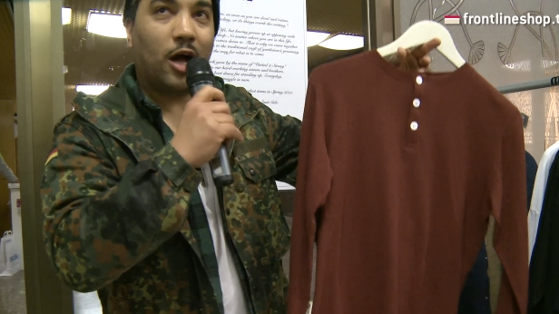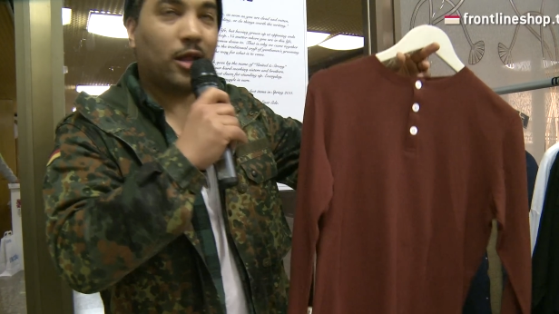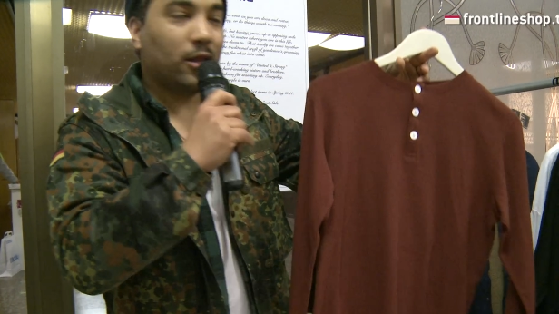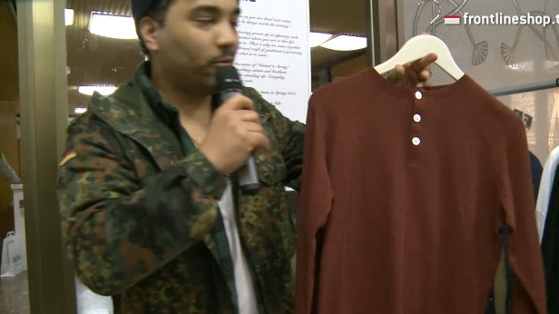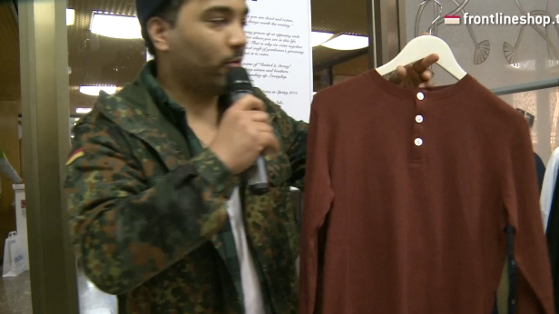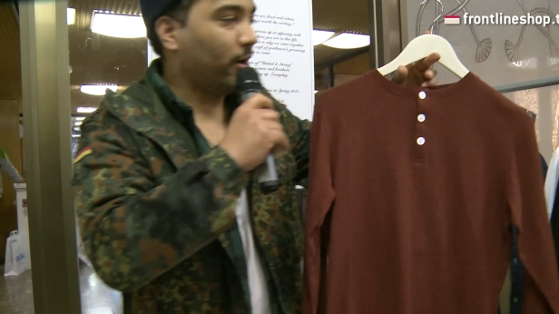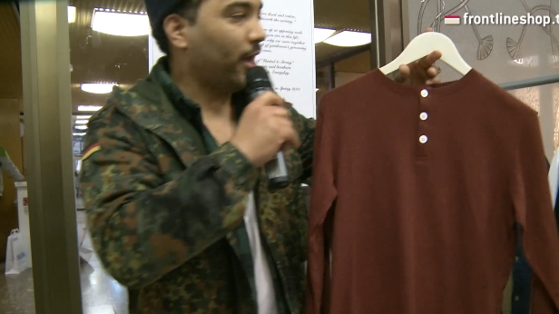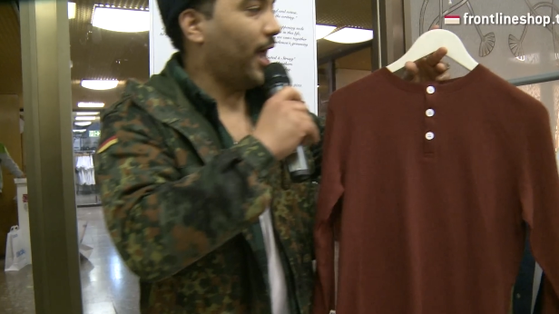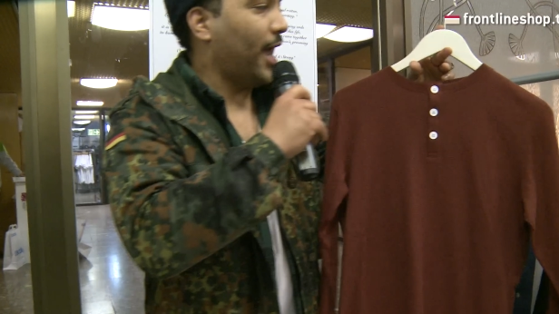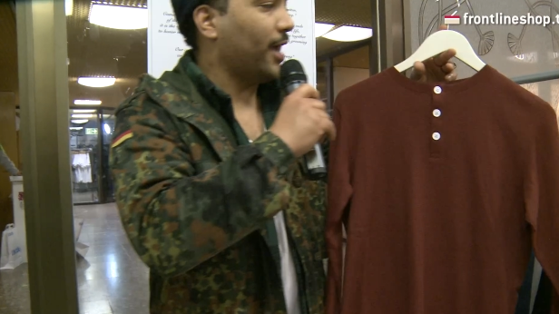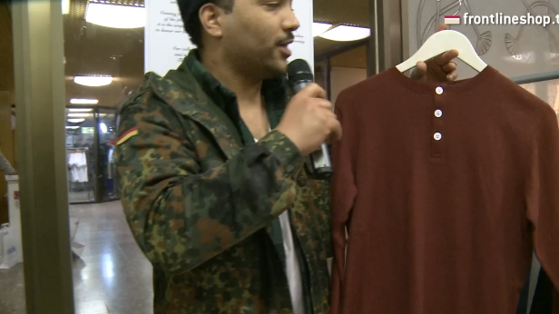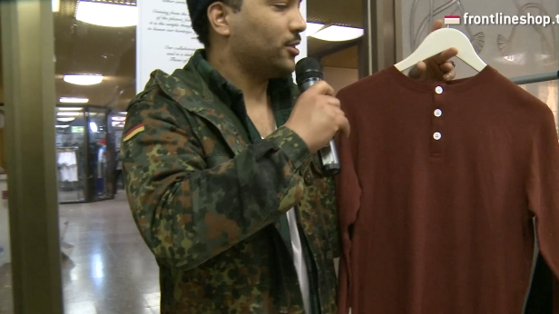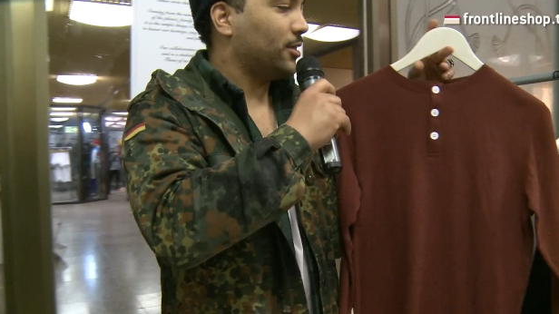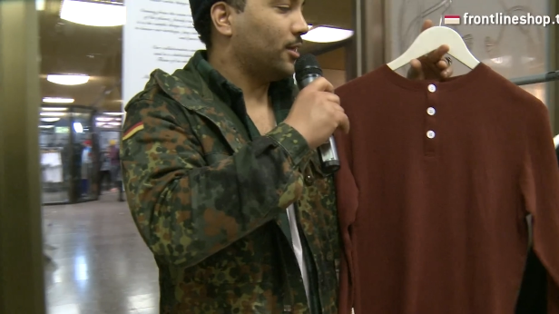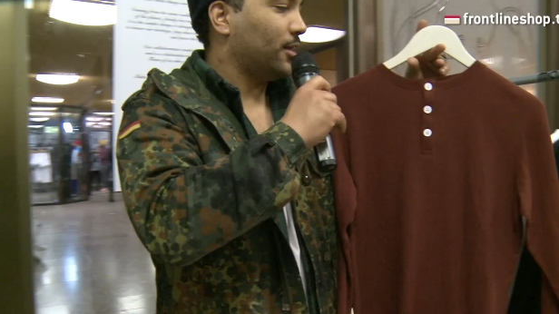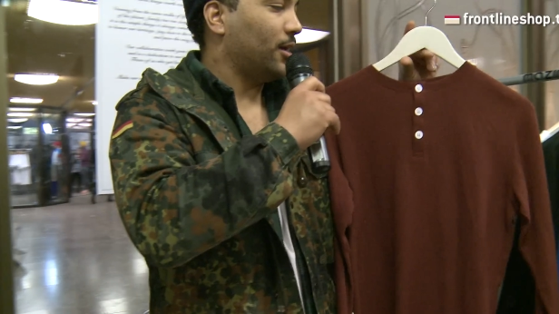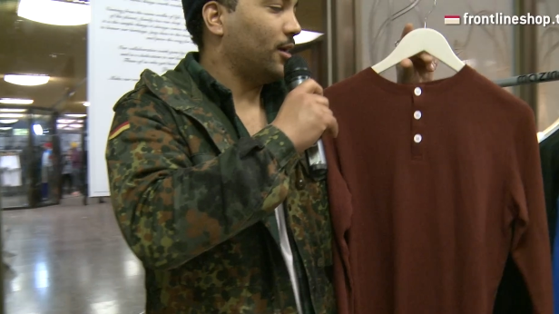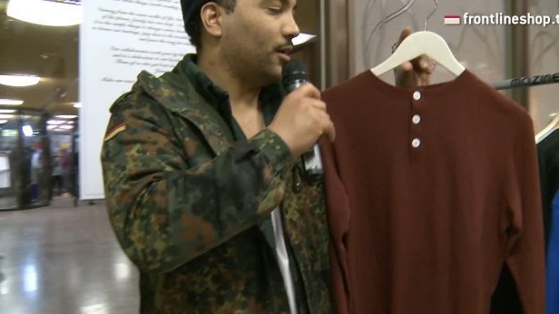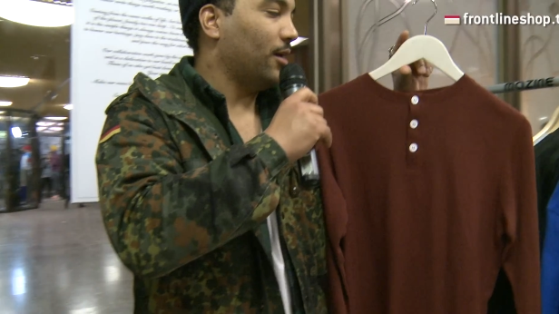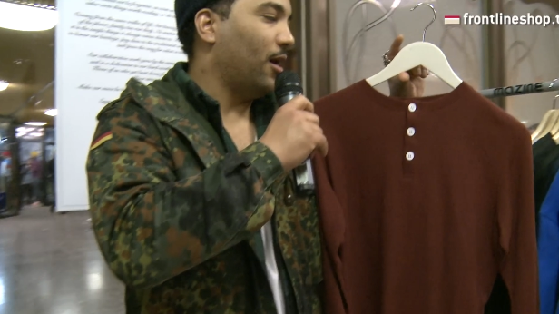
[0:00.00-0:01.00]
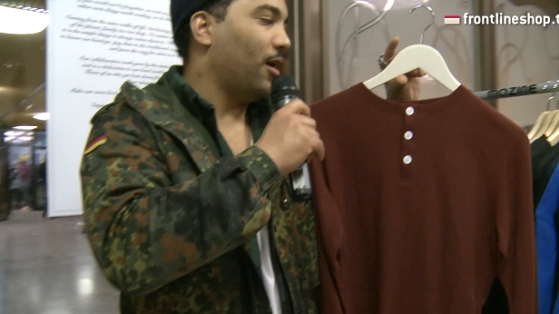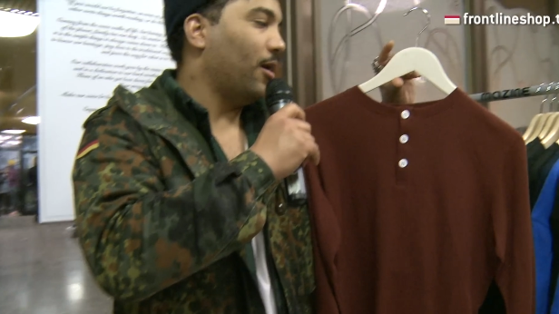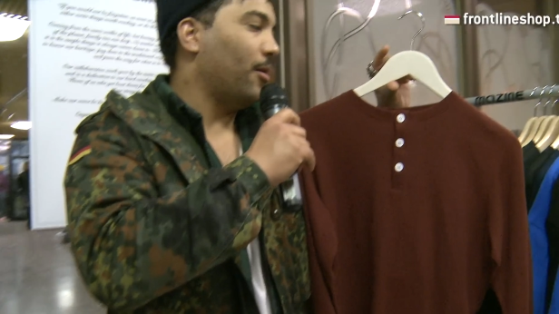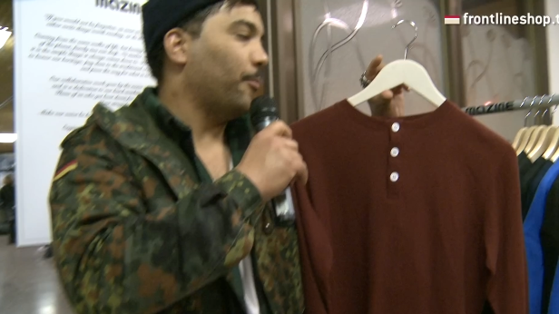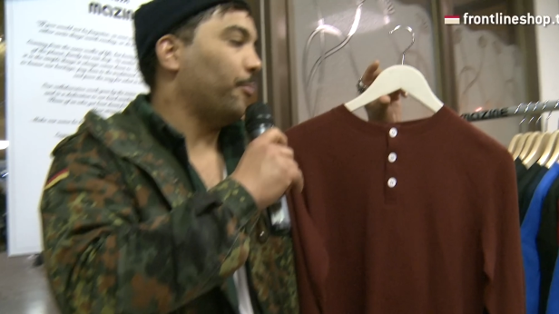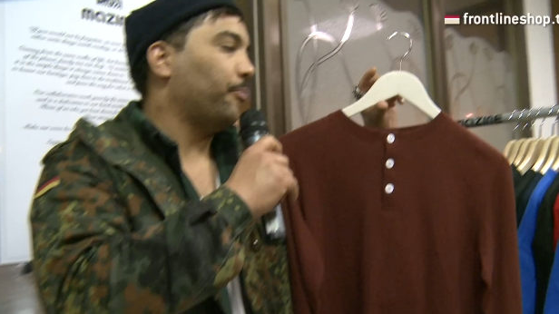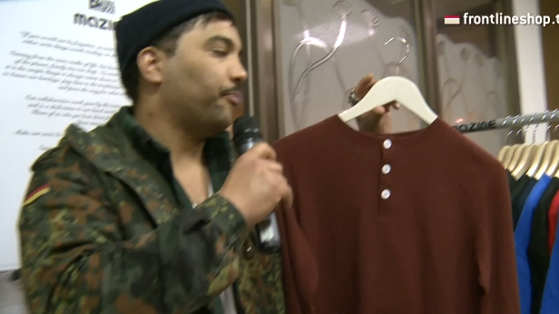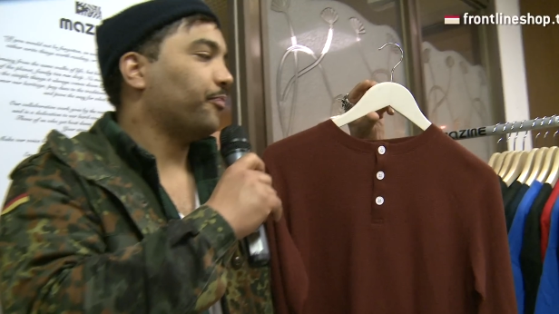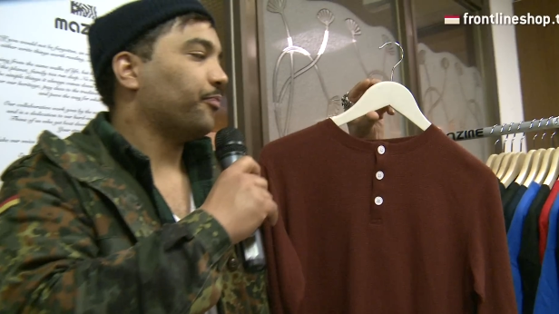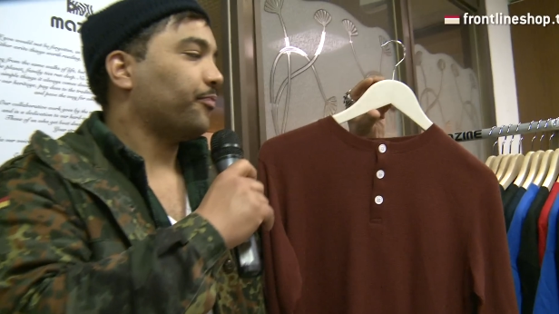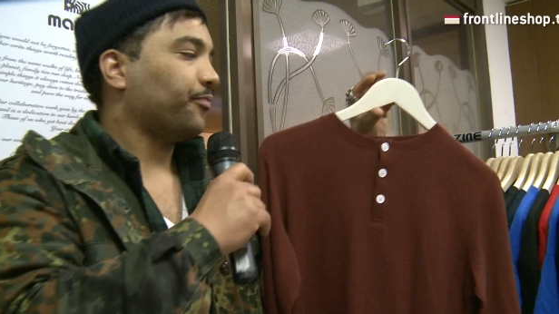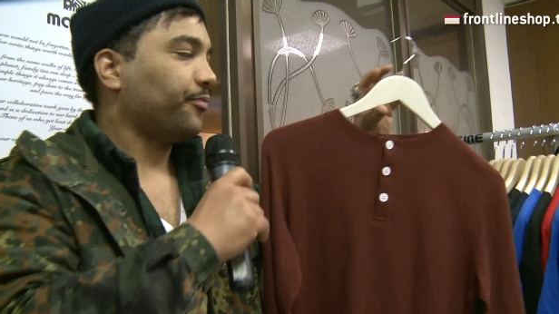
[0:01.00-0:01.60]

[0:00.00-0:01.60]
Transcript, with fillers: colorway actually um,